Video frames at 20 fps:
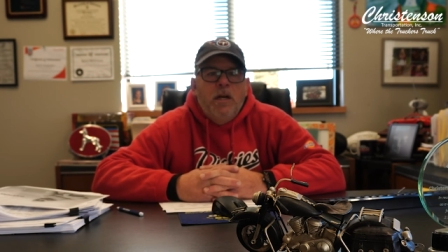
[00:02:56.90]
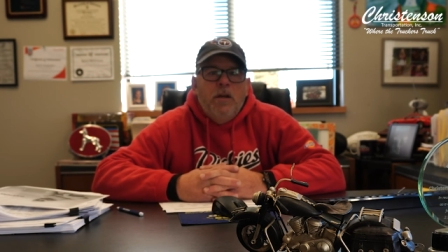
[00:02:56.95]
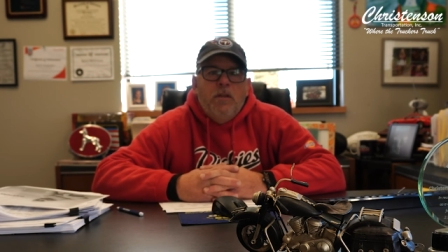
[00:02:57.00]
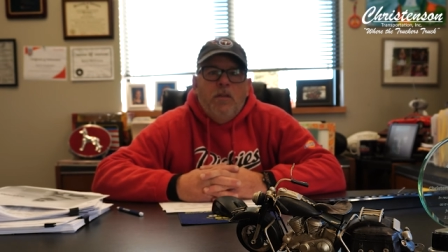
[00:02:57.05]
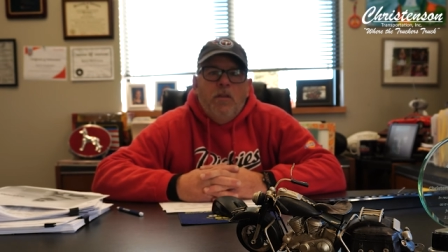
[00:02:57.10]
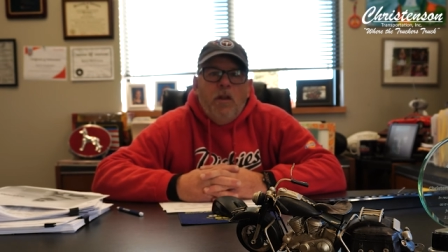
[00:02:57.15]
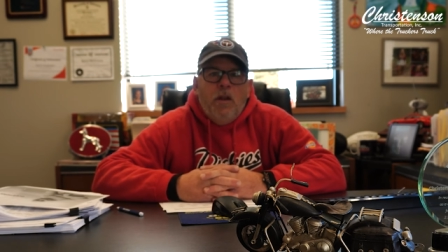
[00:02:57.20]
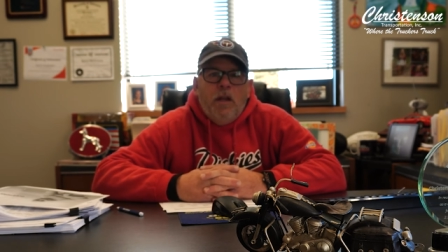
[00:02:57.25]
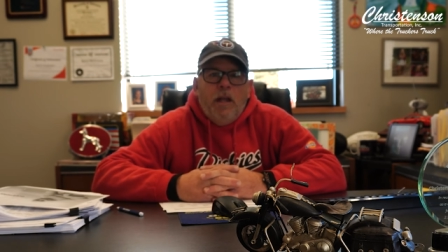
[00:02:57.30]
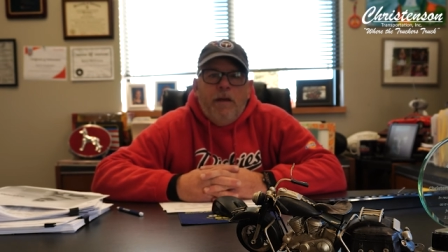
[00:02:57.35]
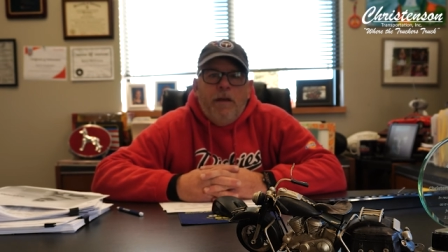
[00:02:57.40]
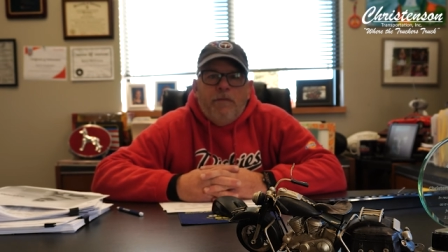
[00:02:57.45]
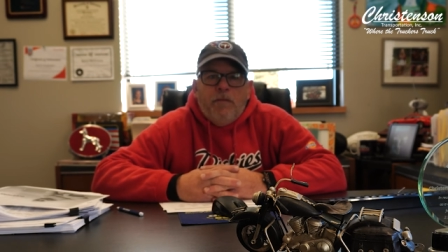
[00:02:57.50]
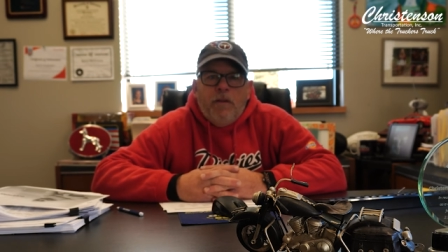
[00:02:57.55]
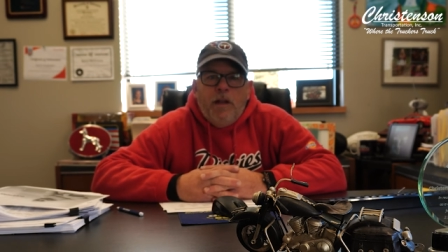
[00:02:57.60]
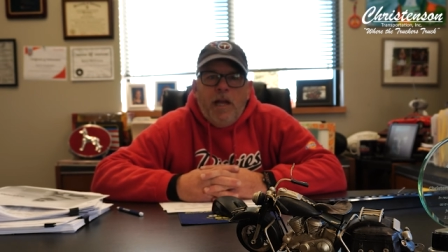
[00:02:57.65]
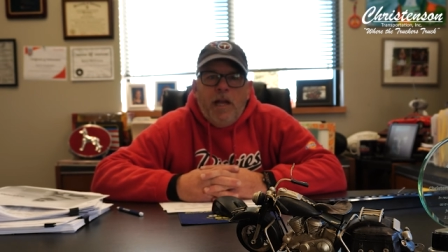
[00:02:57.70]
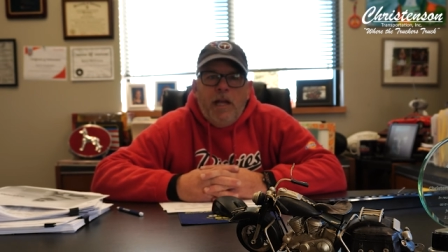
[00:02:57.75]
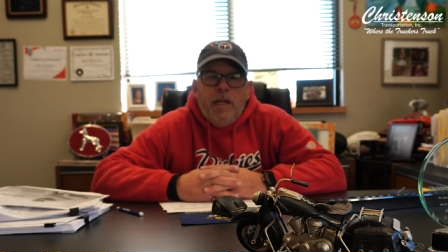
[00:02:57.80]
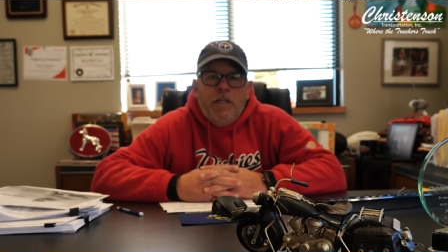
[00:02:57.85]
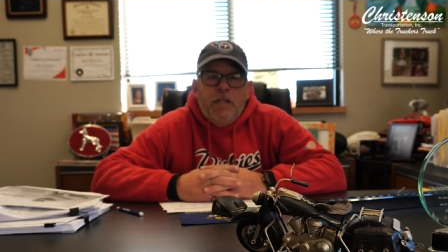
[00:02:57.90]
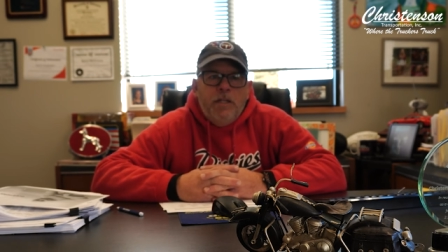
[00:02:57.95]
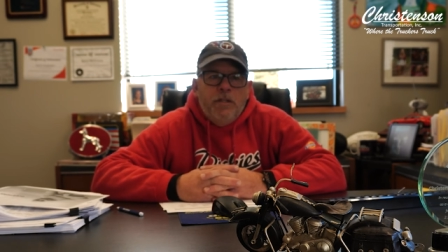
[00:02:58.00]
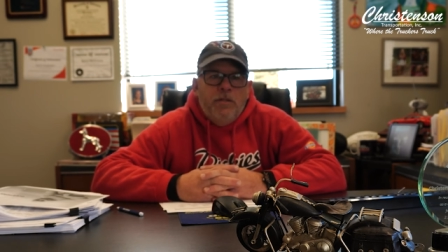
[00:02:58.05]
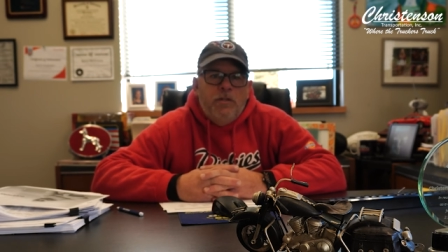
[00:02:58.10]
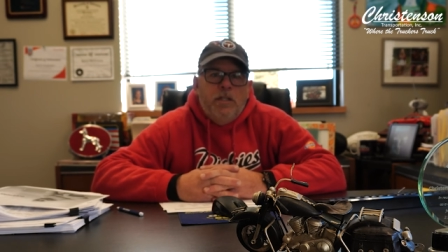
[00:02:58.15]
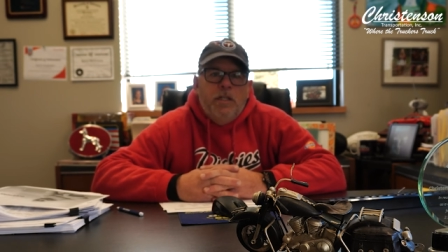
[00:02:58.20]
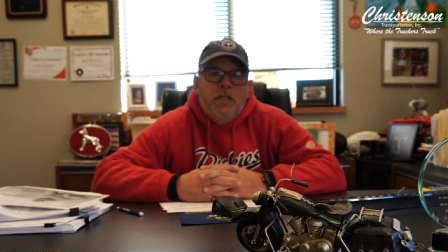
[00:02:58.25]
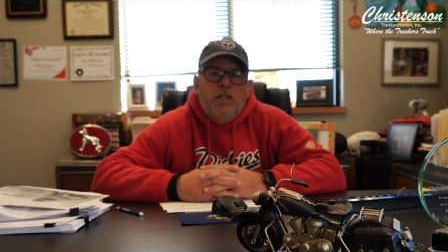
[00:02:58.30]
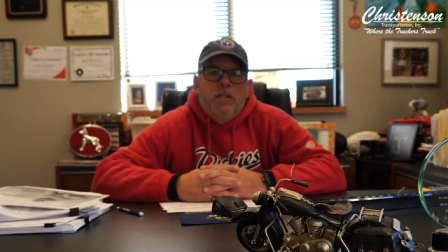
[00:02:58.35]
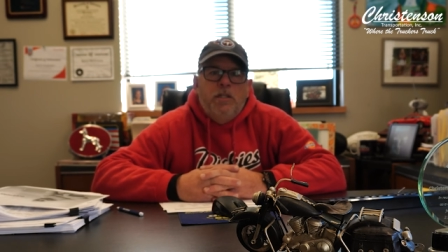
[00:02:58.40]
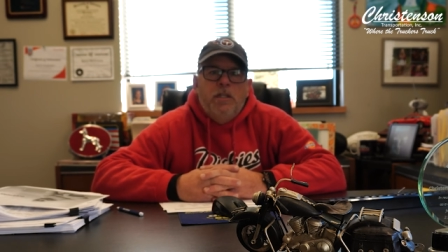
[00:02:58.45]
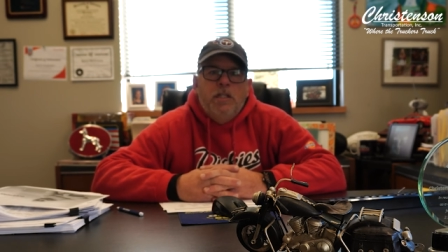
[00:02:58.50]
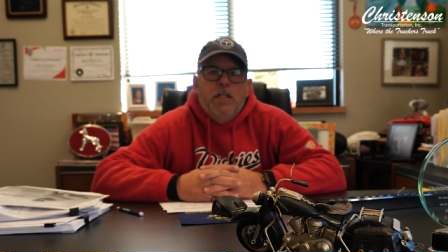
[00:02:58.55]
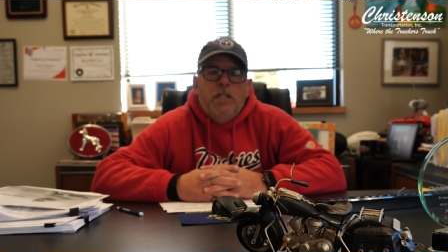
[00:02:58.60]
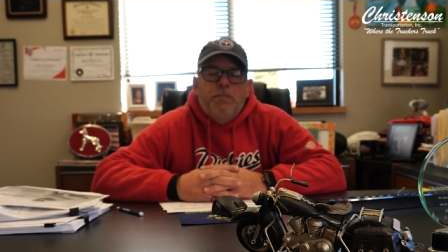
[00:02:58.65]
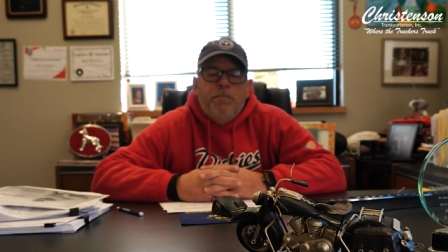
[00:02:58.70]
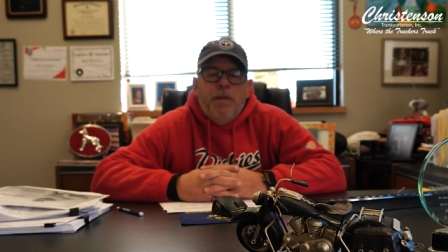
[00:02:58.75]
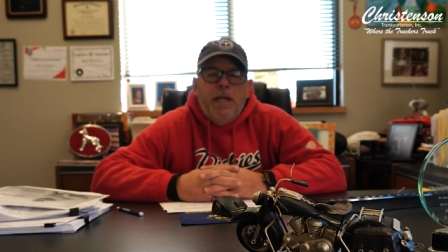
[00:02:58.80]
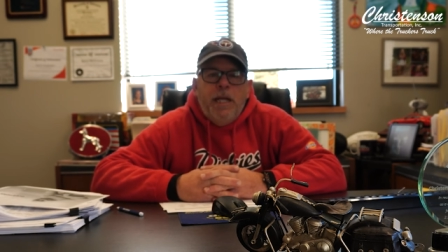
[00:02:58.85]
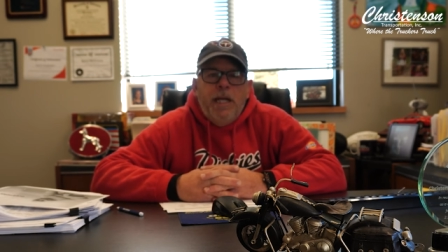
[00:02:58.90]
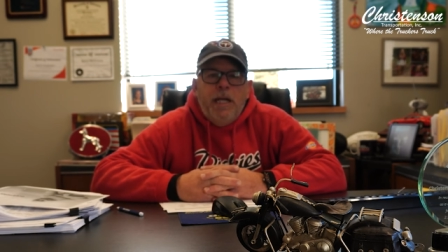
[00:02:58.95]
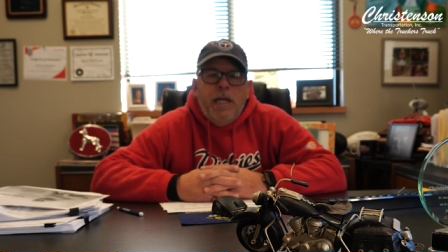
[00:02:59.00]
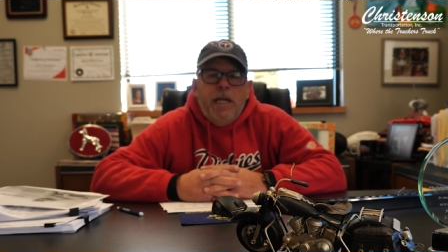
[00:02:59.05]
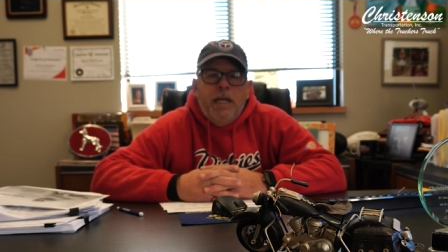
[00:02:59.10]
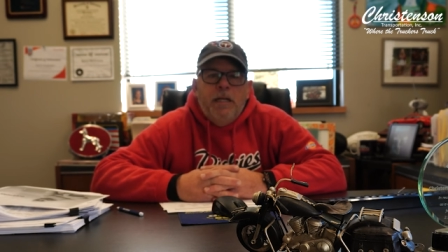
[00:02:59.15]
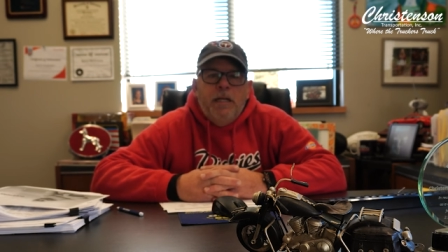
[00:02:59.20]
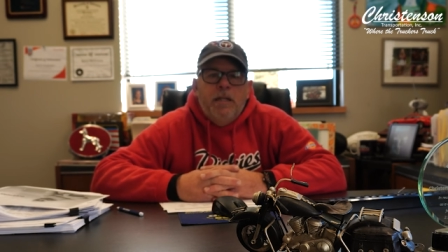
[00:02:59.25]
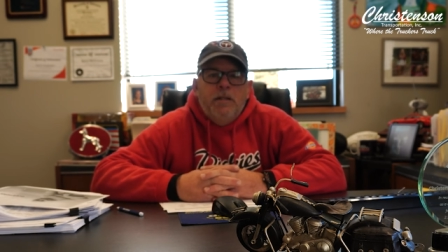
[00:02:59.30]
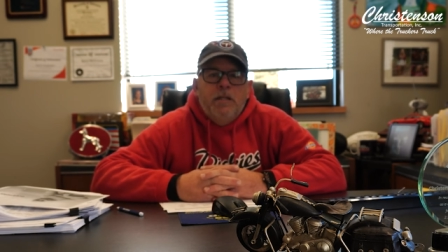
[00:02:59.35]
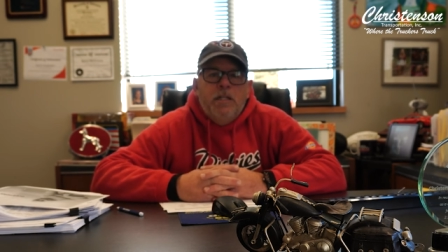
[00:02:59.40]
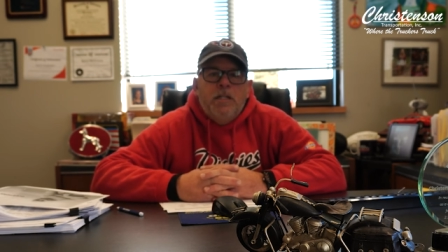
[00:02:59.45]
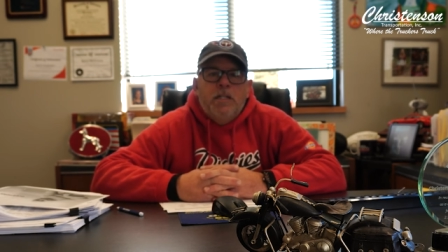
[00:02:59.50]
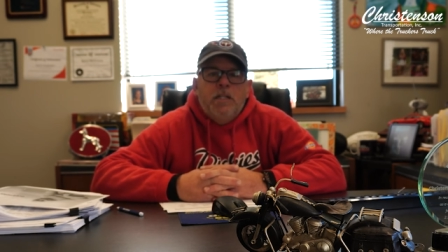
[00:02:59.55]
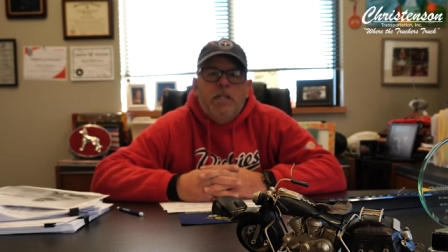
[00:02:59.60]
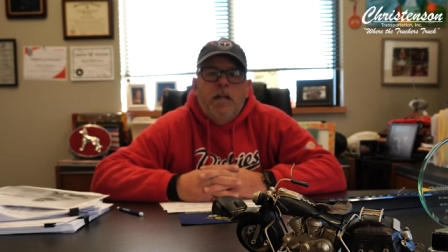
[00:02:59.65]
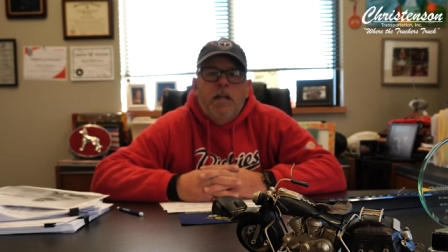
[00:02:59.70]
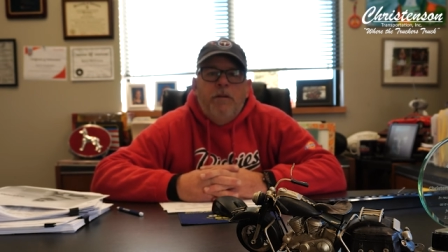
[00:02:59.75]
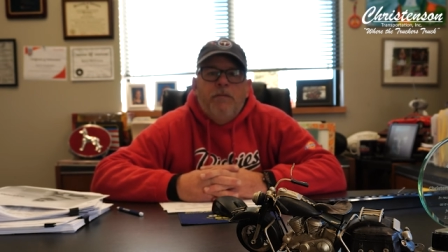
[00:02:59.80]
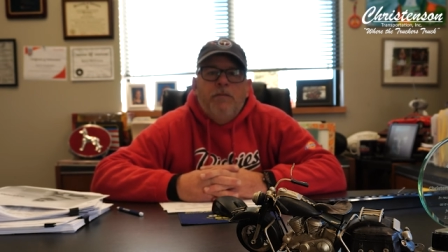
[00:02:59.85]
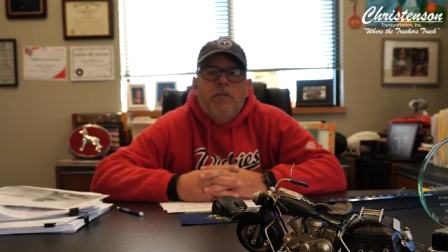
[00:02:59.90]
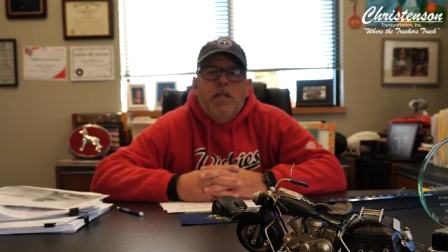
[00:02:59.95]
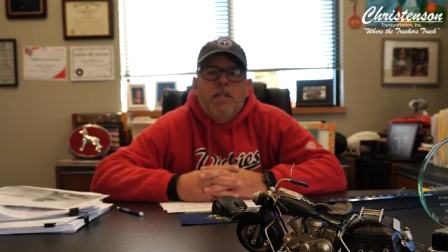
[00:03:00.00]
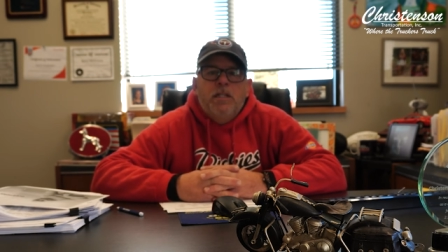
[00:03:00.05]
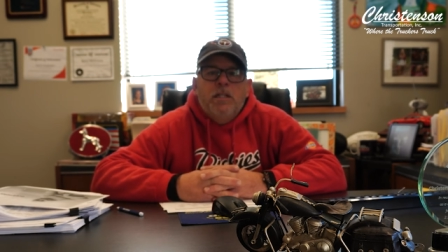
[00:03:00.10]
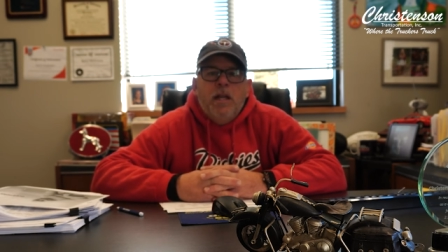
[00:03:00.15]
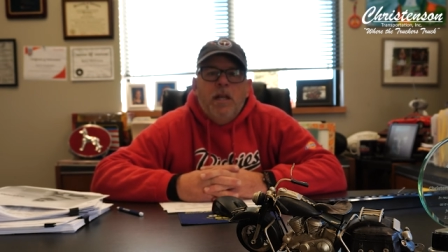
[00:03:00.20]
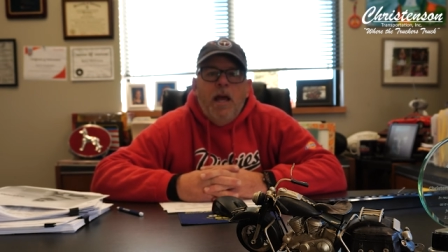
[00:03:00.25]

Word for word: the left lane usage, the speeding, the stuff that's